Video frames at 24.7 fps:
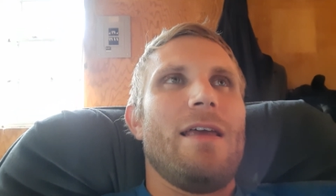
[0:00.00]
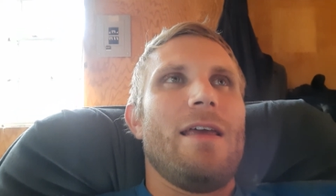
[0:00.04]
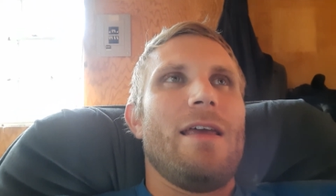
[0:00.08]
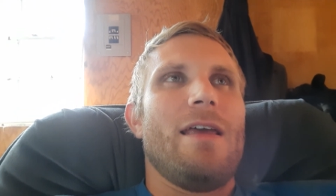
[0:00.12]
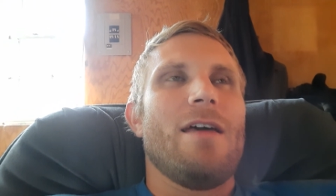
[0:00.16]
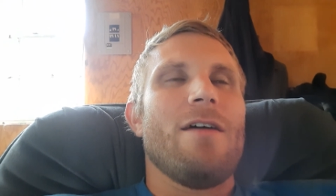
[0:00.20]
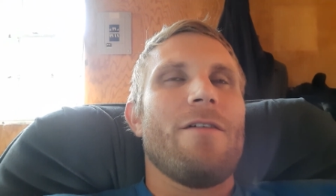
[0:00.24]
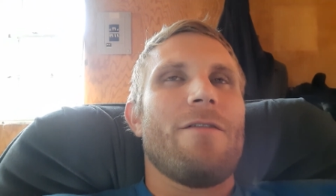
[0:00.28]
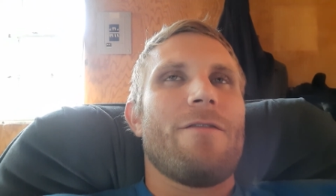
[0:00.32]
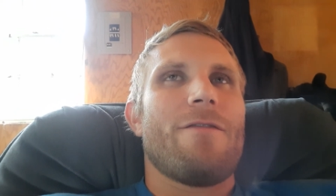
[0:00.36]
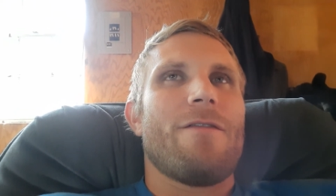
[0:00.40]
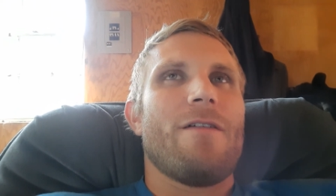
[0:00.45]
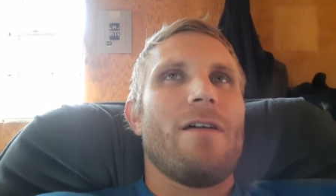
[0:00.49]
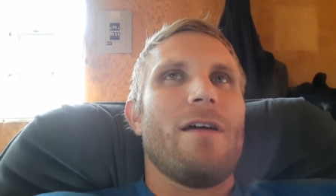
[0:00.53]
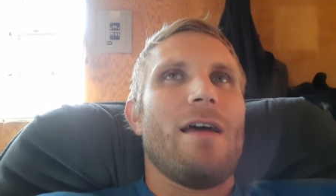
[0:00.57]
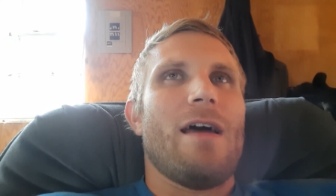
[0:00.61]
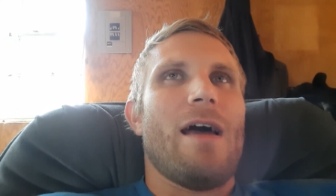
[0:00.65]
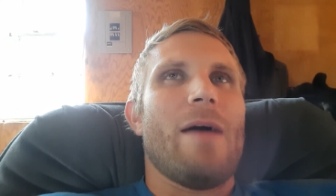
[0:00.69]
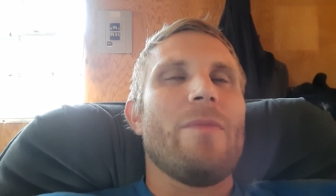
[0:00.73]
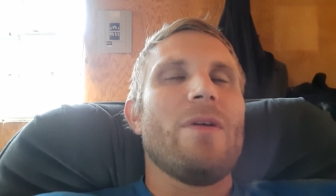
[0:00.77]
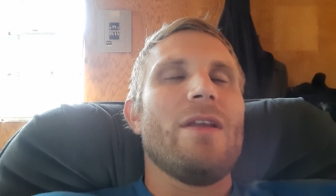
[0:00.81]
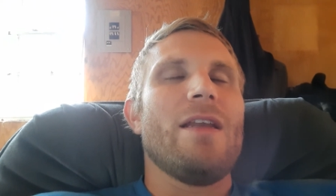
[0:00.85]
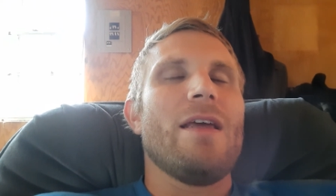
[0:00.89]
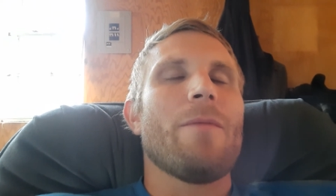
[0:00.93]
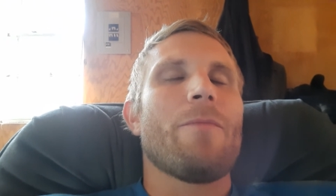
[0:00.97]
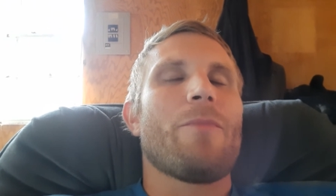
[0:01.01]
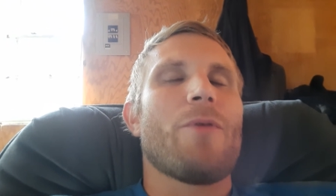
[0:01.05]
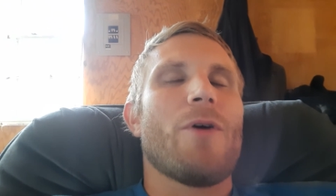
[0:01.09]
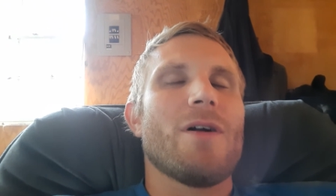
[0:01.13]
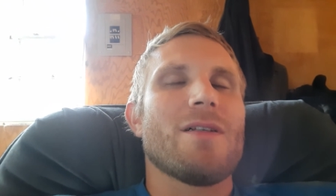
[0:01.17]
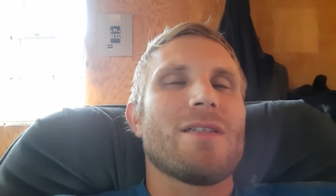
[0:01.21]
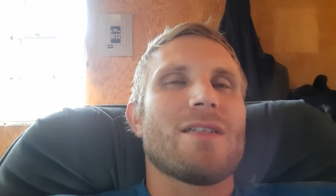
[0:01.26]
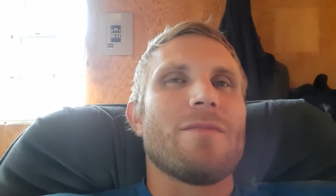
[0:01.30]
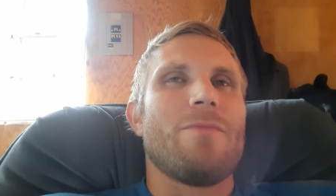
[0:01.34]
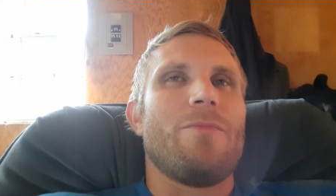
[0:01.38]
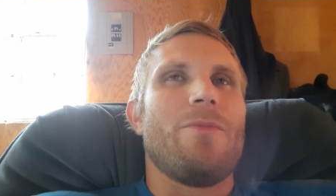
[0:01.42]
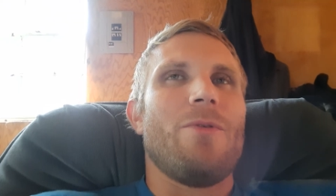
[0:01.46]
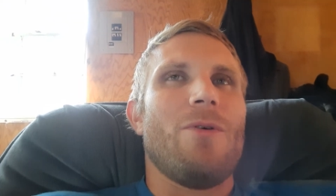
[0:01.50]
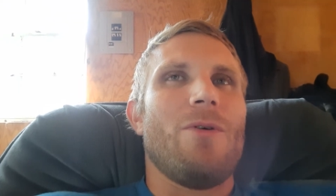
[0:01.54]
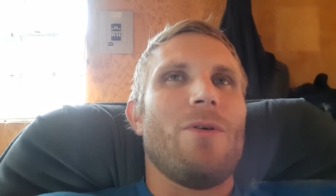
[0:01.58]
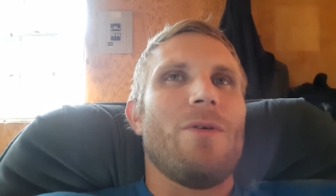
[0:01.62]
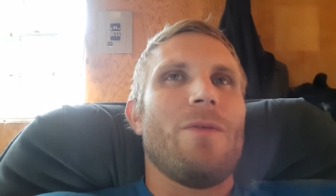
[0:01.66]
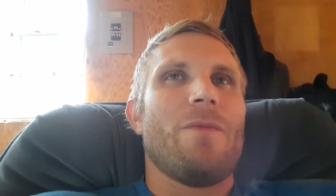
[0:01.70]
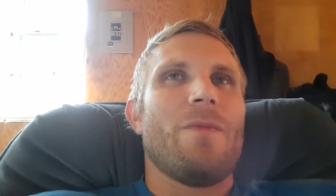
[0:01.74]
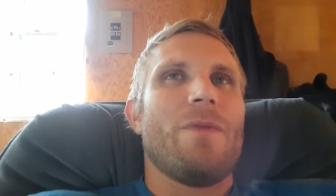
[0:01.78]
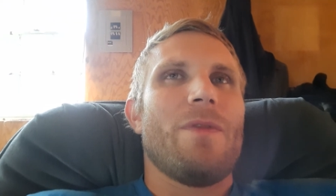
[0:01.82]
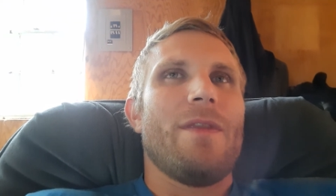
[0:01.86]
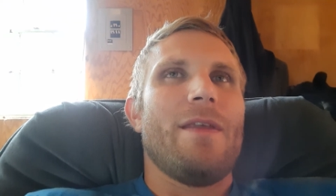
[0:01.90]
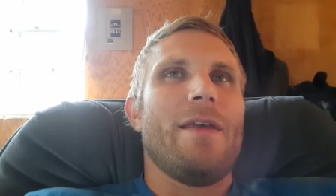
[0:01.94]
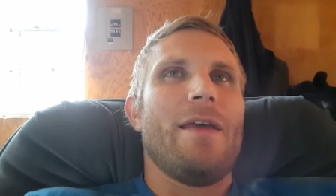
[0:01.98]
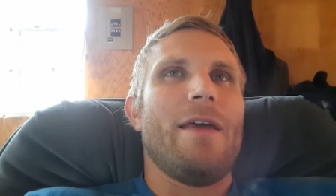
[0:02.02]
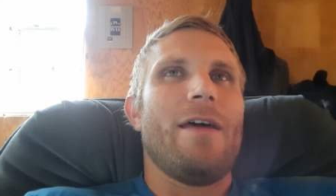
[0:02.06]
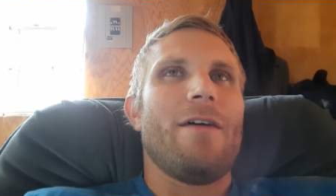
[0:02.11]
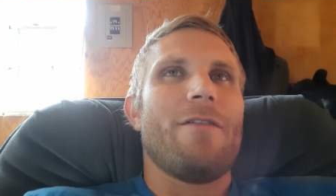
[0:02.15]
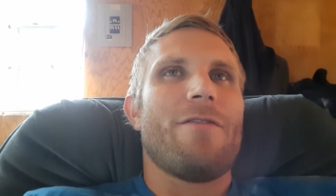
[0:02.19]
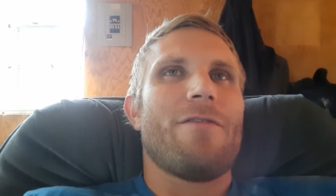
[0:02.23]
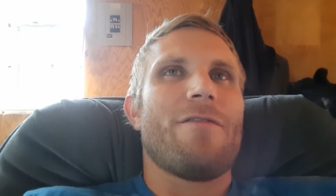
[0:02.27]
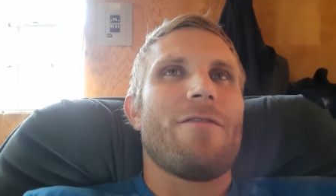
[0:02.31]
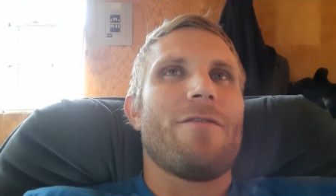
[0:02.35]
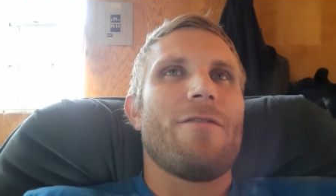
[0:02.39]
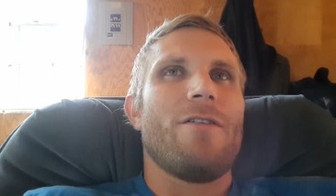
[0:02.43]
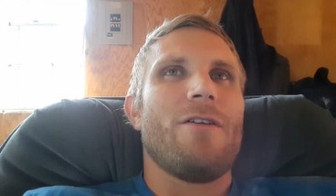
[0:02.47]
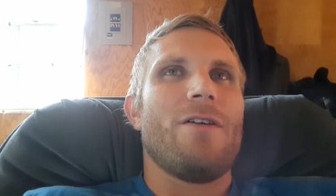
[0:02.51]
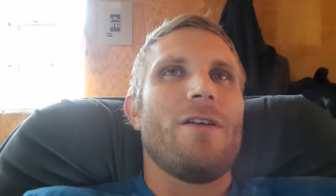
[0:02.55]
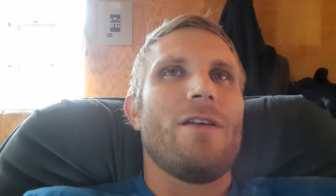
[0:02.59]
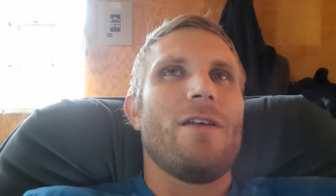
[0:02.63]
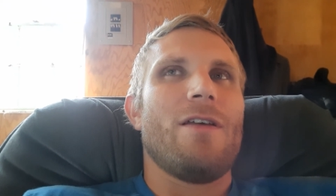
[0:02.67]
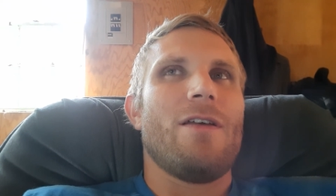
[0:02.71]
In principle, if